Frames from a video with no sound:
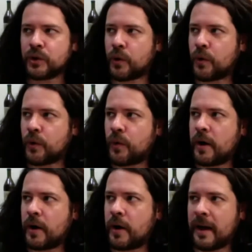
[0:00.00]
So
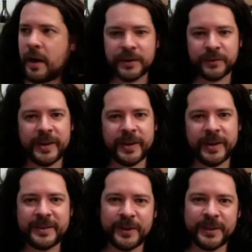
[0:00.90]
I wanted to
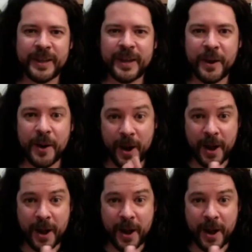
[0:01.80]
edit. So I was like,